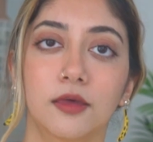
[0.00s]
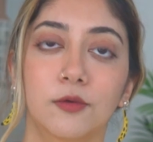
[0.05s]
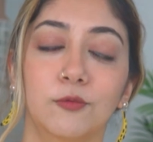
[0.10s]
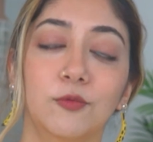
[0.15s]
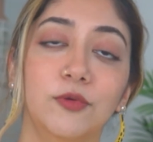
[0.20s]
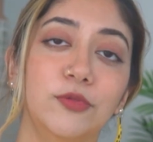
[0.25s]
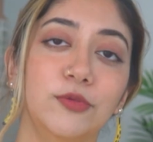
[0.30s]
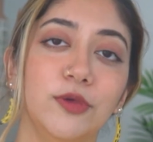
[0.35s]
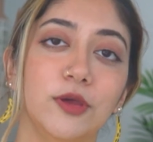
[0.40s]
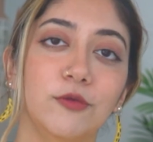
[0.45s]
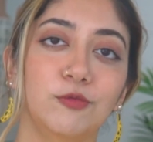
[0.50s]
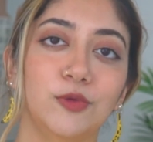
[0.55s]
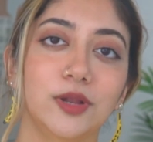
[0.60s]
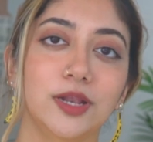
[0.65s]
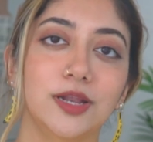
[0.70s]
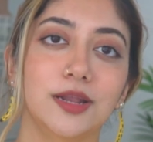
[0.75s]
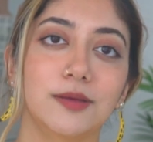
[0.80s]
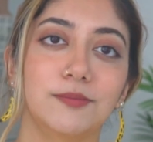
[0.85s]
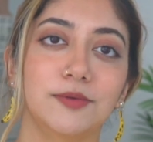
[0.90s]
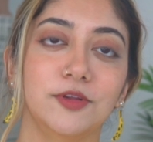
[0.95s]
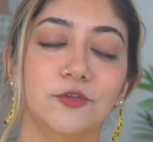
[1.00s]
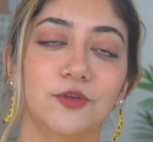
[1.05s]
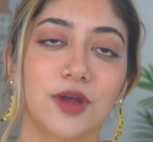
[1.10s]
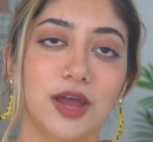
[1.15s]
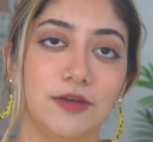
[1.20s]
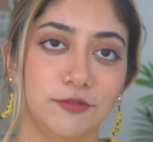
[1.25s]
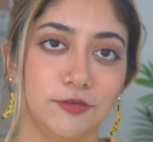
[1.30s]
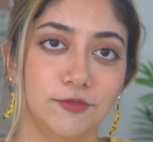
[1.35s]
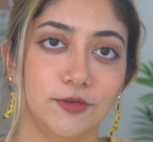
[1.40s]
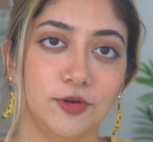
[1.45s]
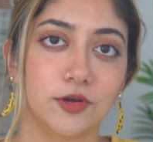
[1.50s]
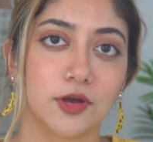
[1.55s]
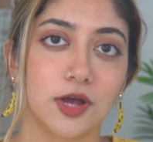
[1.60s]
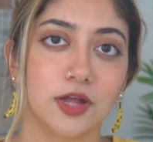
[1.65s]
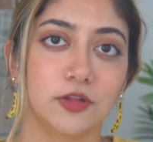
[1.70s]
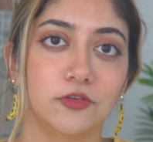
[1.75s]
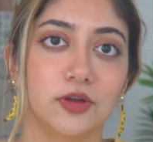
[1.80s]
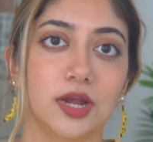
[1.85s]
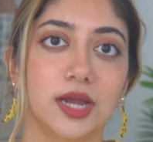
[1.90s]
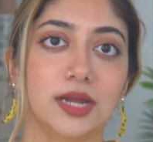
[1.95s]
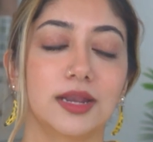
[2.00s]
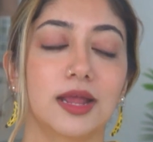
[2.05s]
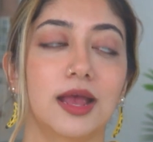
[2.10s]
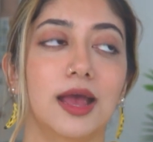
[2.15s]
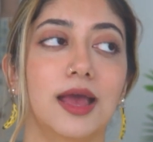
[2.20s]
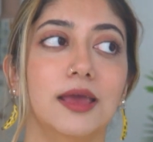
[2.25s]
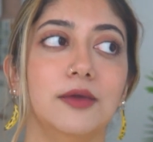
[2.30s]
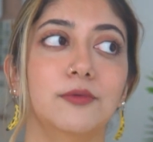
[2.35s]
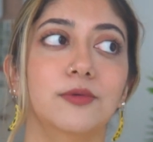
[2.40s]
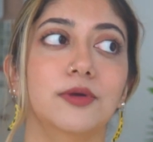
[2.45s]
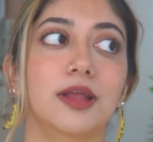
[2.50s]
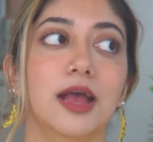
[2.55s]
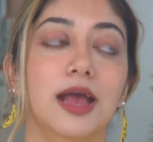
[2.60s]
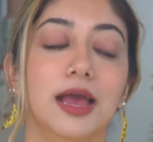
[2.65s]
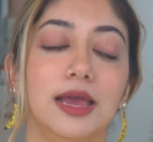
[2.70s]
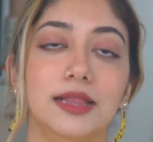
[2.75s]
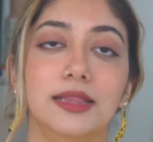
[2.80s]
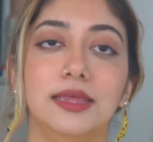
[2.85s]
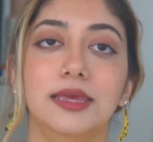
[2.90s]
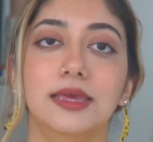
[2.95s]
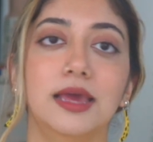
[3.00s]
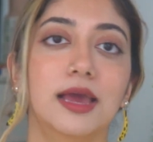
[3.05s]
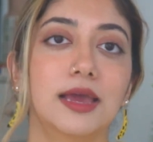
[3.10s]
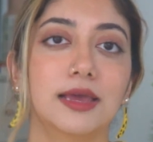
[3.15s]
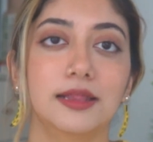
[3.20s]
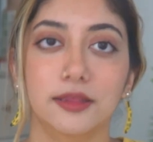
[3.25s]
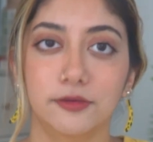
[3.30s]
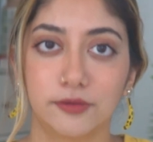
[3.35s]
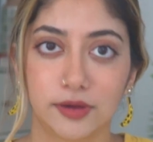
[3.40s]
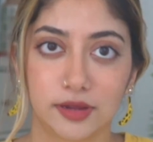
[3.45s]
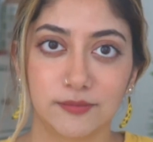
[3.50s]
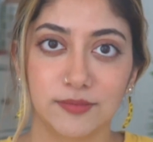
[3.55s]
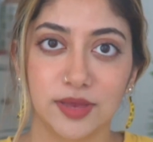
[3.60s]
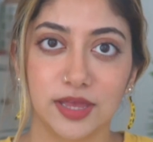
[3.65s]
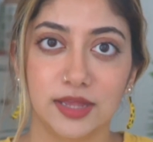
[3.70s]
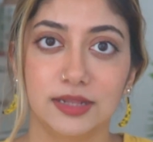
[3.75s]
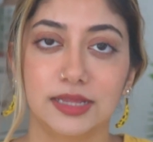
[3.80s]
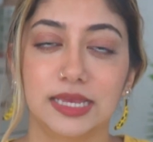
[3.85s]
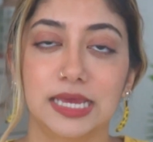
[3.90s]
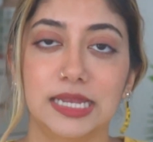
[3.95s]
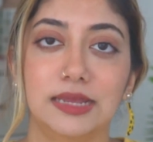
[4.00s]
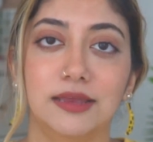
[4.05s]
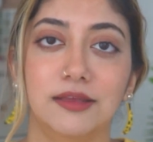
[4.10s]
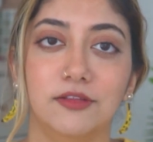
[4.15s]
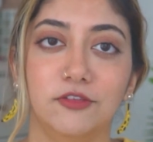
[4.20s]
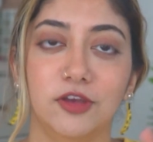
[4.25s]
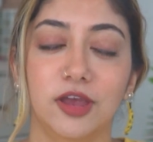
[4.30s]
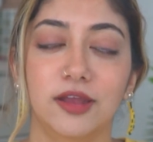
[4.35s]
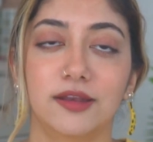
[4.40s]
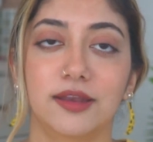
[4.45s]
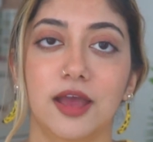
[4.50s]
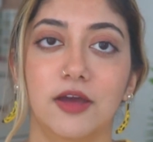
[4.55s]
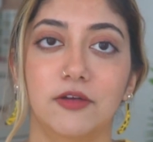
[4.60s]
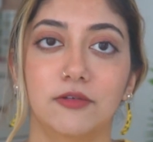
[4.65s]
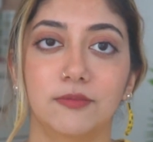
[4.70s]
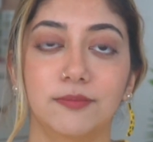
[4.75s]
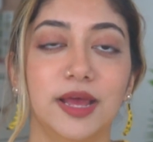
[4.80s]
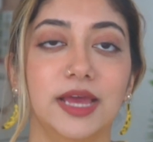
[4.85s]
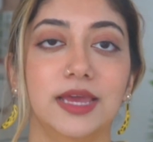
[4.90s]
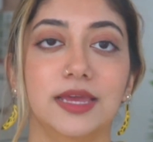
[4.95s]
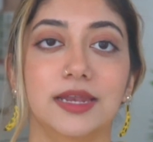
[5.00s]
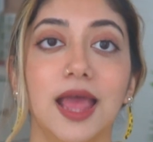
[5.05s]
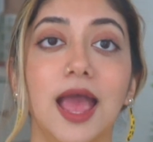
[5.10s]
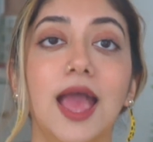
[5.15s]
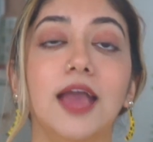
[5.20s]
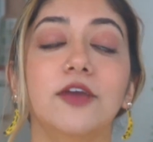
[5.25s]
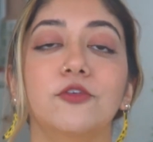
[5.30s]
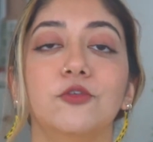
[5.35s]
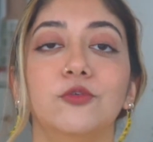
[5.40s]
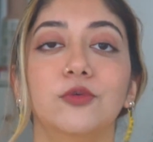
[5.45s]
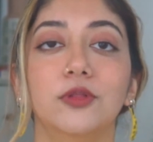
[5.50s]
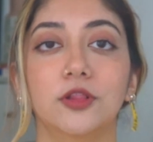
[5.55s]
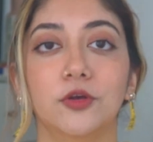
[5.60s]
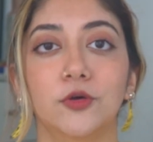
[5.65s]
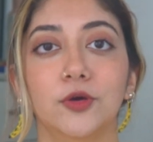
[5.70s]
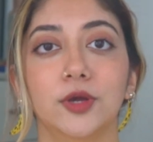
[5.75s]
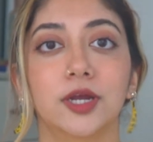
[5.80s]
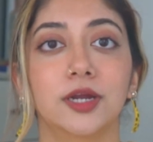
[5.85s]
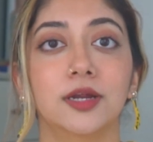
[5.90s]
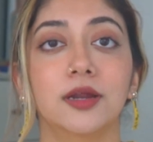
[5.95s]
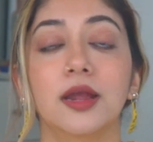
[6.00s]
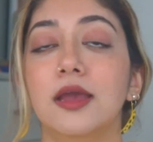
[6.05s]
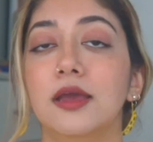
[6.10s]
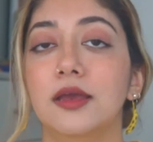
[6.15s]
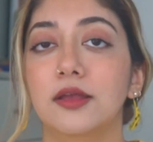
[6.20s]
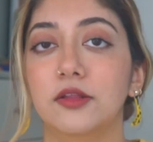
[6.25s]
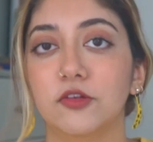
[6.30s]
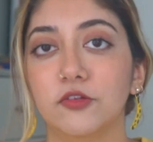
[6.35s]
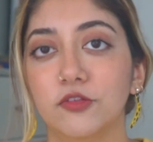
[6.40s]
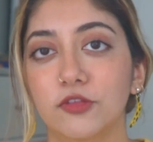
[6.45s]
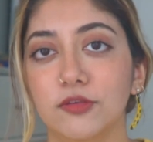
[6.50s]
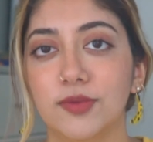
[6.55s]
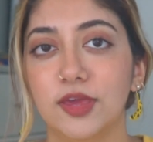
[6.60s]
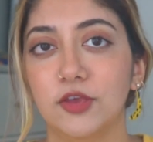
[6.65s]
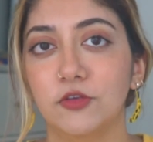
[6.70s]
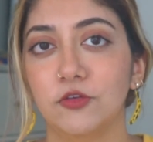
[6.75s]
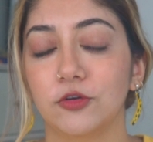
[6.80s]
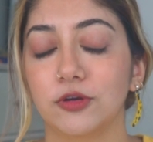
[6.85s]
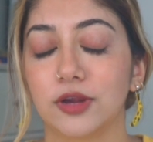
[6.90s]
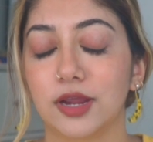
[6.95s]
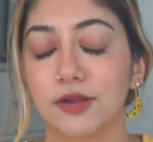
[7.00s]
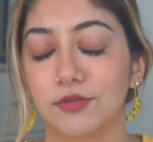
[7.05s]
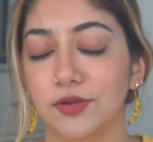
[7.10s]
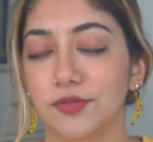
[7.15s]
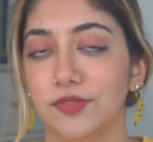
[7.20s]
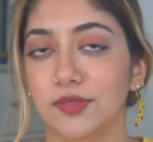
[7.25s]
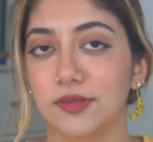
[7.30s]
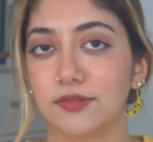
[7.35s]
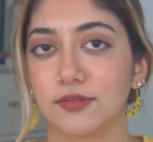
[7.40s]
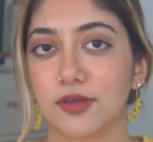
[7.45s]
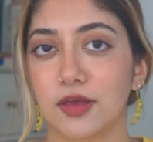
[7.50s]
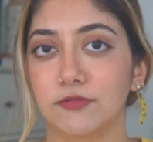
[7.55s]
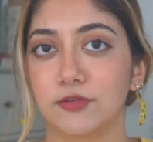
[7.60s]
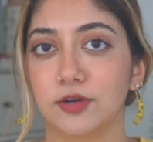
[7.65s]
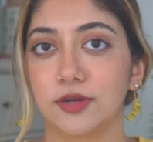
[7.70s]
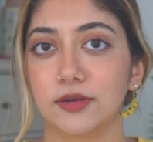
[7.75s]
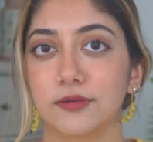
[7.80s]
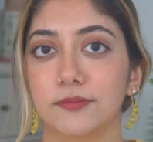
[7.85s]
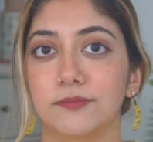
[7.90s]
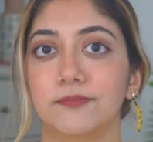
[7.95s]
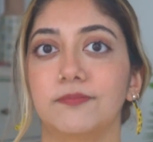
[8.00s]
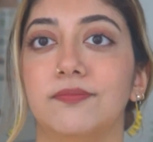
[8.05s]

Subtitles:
Once you have written up a draft of your contract, I would highly recommend getting it checked out by an actual lawyer just to make sure everything is covered.